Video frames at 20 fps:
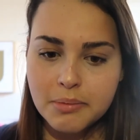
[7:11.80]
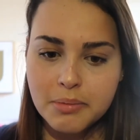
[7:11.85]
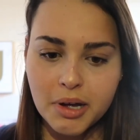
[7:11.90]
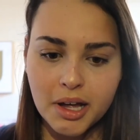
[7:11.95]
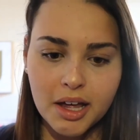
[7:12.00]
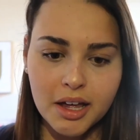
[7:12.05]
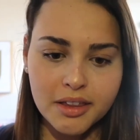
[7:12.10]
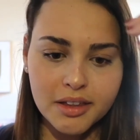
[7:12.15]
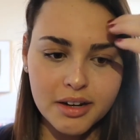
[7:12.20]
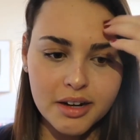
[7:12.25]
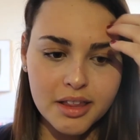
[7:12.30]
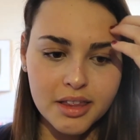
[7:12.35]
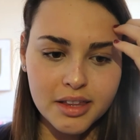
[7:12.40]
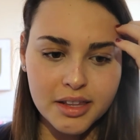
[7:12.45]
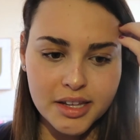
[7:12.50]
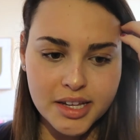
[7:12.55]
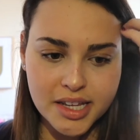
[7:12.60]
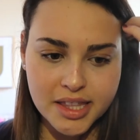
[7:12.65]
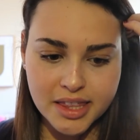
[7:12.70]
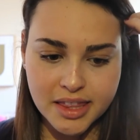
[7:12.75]
But other
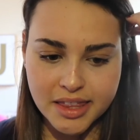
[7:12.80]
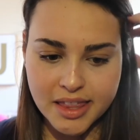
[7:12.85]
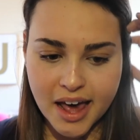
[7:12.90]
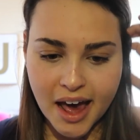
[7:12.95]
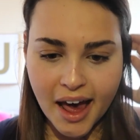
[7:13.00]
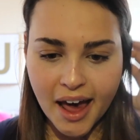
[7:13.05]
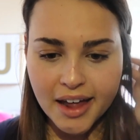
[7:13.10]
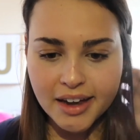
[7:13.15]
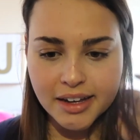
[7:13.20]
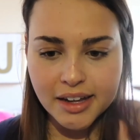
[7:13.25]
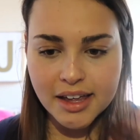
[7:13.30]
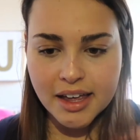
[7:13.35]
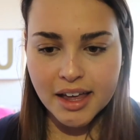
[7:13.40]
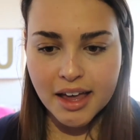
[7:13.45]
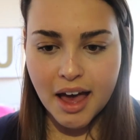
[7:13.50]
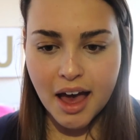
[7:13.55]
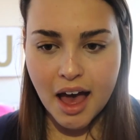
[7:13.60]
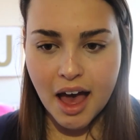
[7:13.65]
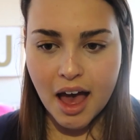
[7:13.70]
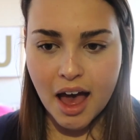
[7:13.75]
than that,
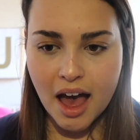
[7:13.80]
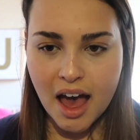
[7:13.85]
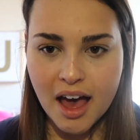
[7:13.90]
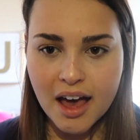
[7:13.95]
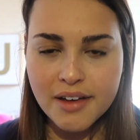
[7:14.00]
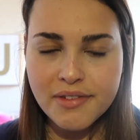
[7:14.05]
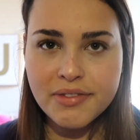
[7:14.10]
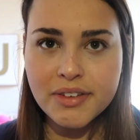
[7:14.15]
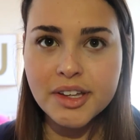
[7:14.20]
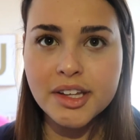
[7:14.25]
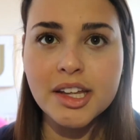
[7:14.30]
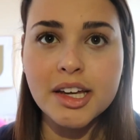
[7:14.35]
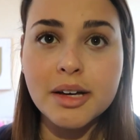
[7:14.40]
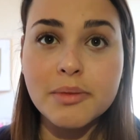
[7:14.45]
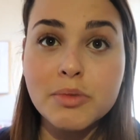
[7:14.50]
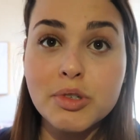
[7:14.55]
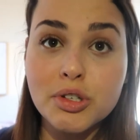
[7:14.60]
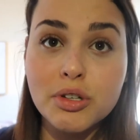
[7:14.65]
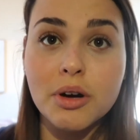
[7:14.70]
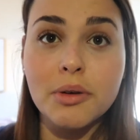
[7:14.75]
like, I feel like
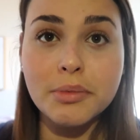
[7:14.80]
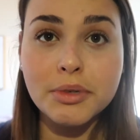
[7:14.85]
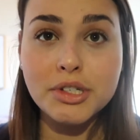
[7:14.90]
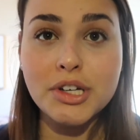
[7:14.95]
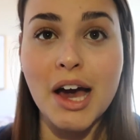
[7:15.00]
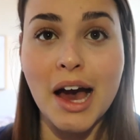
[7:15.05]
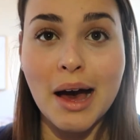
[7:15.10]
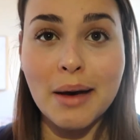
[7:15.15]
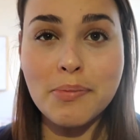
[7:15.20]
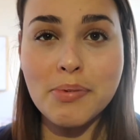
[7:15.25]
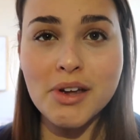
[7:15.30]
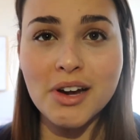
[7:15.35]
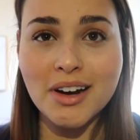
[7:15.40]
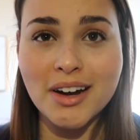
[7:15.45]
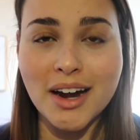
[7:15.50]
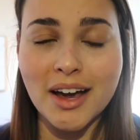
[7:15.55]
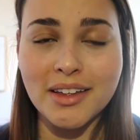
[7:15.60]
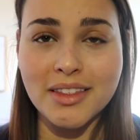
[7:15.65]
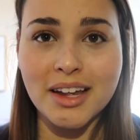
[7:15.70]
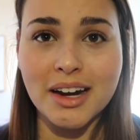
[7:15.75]
I'm so much
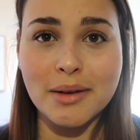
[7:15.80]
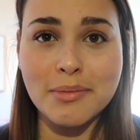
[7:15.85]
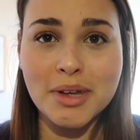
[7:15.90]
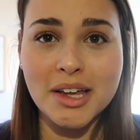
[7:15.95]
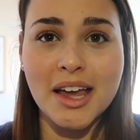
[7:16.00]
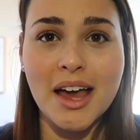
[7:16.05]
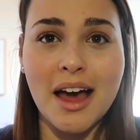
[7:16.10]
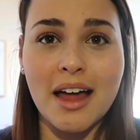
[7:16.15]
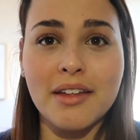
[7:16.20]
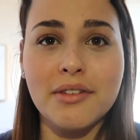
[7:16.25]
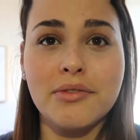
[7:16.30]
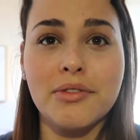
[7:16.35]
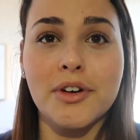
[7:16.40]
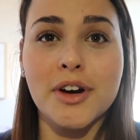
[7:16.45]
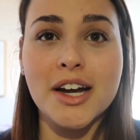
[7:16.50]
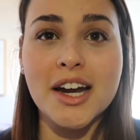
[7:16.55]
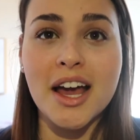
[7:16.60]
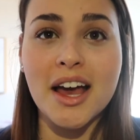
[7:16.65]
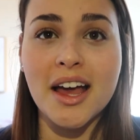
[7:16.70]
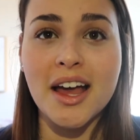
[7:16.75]
happier now that I'm in
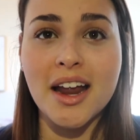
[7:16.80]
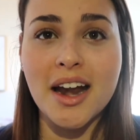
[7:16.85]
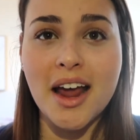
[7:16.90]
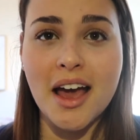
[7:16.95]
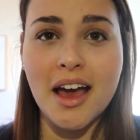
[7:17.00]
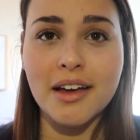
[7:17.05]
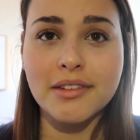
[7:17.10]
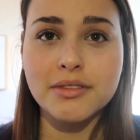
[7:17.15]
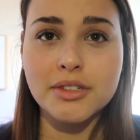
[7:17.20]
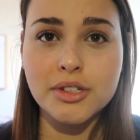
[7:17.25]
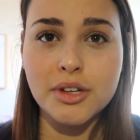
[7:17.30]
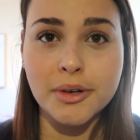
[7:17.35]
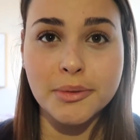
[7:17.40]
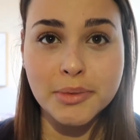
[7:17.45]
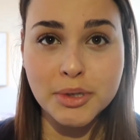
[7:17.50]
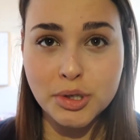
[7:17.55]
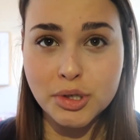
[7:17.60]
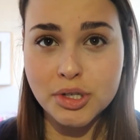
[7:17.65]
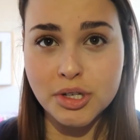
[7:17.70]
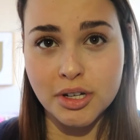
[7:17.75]
California and I have so
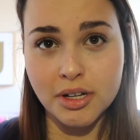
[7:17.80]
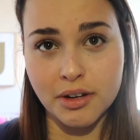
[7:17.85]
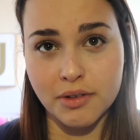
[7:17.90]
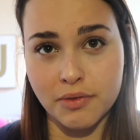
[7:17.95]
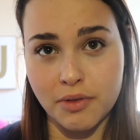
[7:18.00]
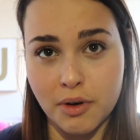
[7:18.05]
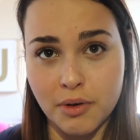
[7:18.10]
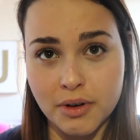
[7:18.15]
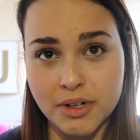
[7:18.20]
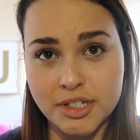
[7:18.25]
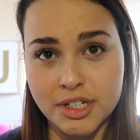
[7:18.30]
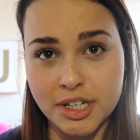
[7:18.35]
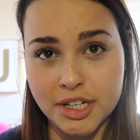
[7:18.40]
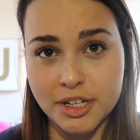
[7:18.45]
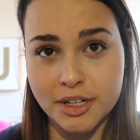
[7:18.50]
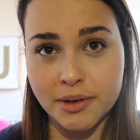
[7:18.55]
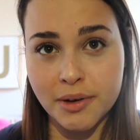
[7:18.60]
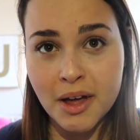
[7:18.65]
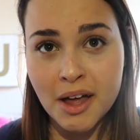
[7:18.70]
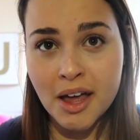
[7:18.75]
much to look forward
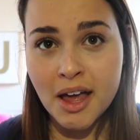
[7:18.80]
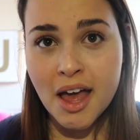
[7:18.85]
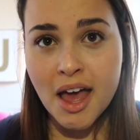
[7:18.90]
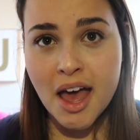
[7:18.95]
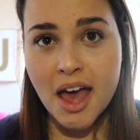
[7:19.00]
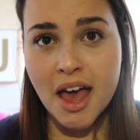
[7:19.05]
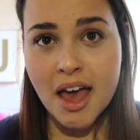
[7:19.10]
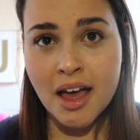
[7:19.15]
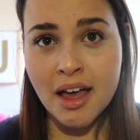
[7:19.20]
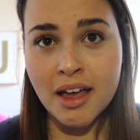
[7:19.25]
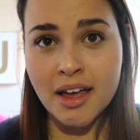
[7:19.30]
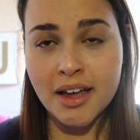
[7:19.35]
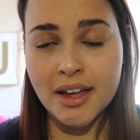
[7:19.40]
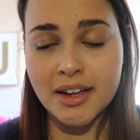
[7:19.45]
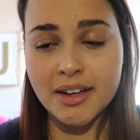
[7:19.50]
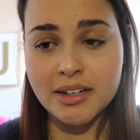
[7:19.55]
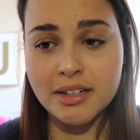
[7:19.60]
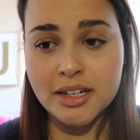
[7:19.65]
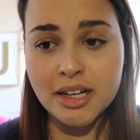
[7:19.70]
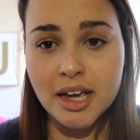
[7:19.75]
to
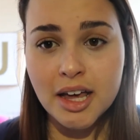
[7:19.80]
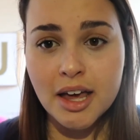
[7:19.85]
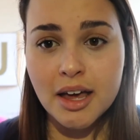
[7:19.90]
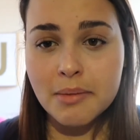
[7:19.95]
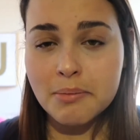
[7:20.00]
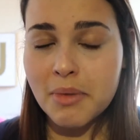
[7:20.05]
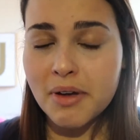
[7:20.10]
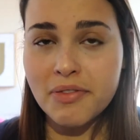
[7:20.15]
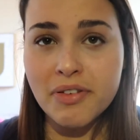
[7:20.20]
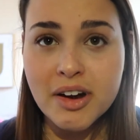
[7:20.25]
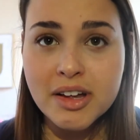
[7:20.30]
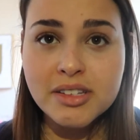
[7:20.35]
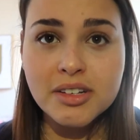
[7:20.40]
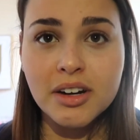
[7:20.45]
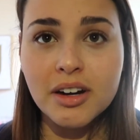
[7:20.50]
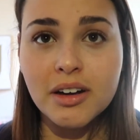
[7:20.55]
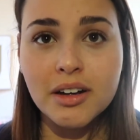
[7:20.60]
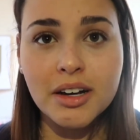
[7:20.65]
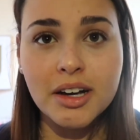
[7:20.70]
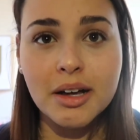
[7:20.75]
and my friends
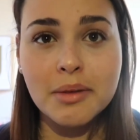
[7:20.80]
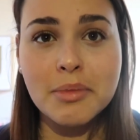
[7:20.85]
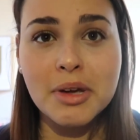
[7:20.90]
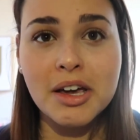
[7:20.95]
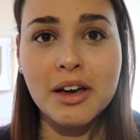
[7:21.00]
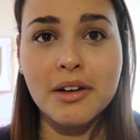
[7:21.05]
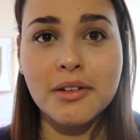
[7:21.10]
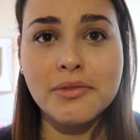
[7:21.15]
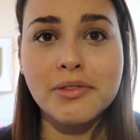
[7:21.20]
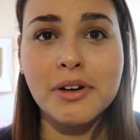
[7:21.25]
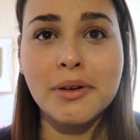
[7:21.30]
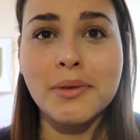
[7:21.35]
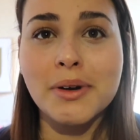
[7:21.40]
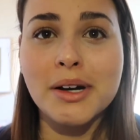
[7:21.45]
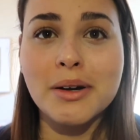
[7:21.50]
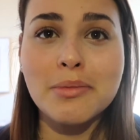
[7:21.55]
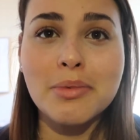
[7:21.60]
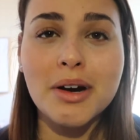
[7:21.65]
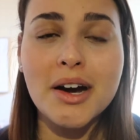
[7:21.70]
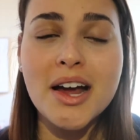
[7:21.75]
are all coming home for
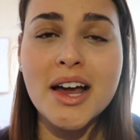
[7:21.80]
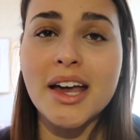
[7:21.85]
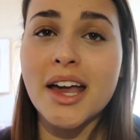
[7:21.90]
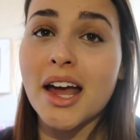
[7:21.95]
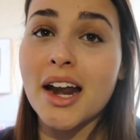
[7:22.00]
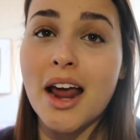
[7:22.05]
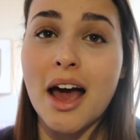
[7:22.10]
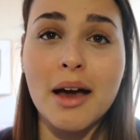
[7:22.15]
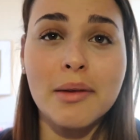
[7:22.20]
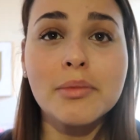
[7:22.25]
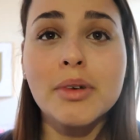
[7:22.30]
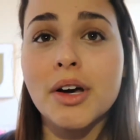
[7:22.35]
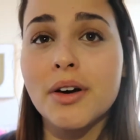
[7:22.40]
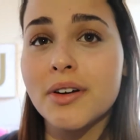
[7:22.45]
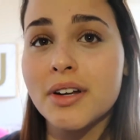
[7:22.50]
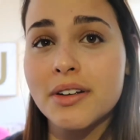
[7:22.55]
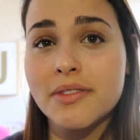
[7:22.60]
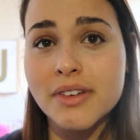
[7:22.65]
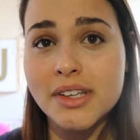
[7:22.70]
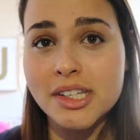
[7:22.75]
winter break and I'm
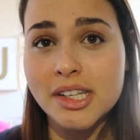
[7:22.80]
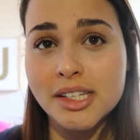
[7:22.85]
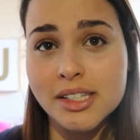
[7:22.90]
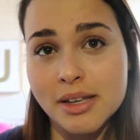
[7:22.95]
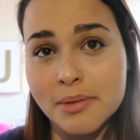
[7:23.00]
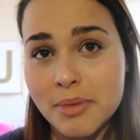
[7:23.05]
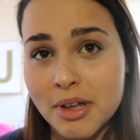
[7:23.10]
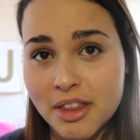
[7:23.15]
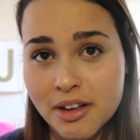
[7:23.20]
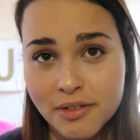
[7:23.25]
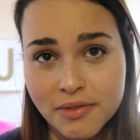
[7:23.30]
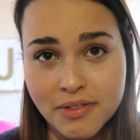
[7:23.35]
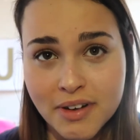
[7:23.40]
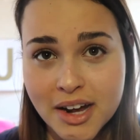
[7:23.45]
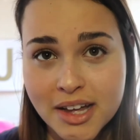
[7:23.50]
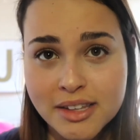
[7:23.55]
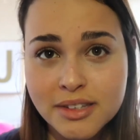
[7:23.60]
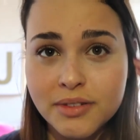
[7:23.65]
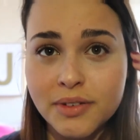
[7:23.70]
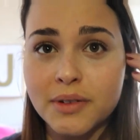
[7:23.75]
going to visit some other
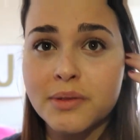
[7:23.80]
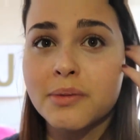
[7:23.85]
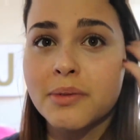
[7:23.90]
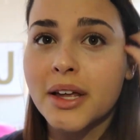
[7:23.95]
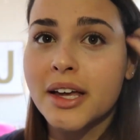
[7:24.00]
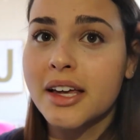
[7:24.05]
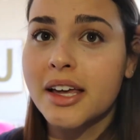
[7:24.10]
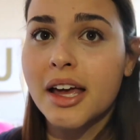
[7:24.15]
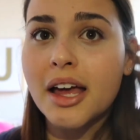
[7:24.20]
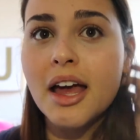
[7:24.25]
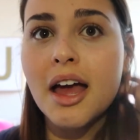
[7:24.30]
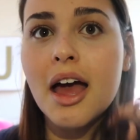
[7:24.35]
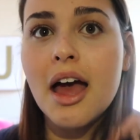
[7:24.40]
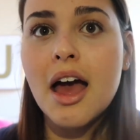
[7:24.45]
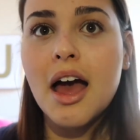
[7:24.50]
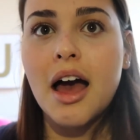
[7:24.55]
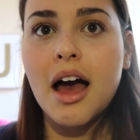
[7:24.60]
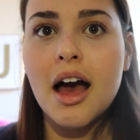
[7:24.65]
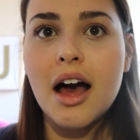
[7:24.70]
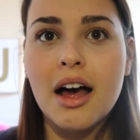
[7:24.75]
friends from like
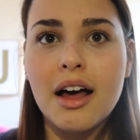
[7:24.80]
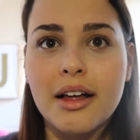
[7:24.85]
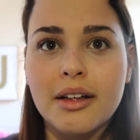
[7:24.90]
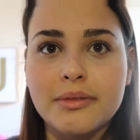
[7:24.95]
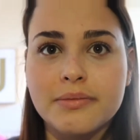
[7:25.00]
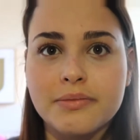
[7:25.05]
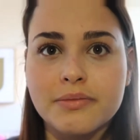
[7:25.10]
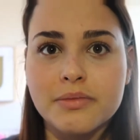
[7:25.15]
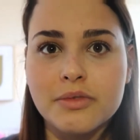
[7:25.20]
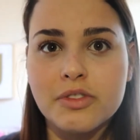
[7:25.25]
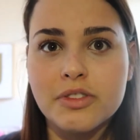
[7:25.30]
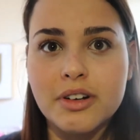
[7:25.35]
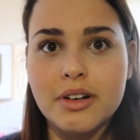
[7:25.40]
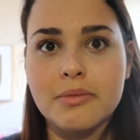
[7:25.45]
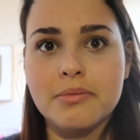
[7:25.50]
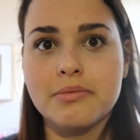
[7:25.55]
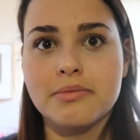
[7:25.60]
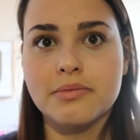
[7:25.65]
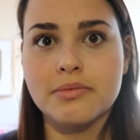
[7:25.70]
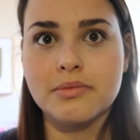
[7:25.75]
um,
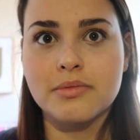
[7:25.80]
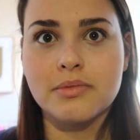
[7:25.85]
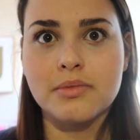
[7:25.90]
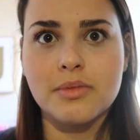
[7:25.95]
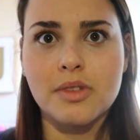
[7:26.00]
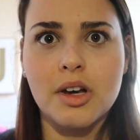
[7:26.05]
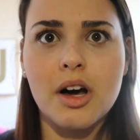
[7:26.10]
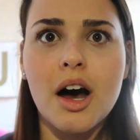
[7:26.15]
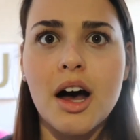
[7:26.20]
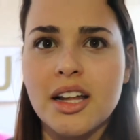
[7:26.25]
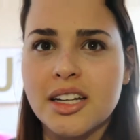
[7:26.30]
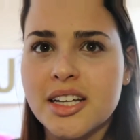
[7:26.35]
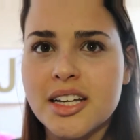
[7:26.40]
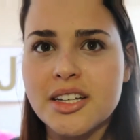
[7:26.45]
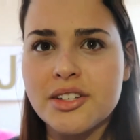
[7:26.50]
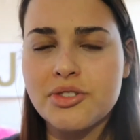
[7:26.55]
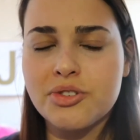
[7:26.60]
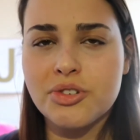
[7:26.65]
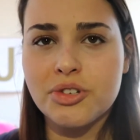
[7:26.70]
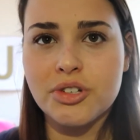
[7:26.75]
from
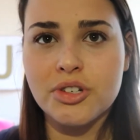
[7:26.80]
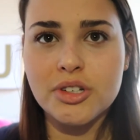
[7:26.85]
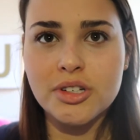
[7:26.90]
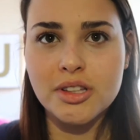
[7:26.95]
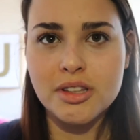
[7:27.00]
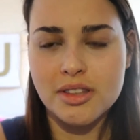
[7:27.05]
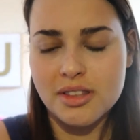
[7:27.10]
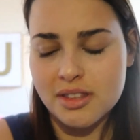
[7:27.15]
college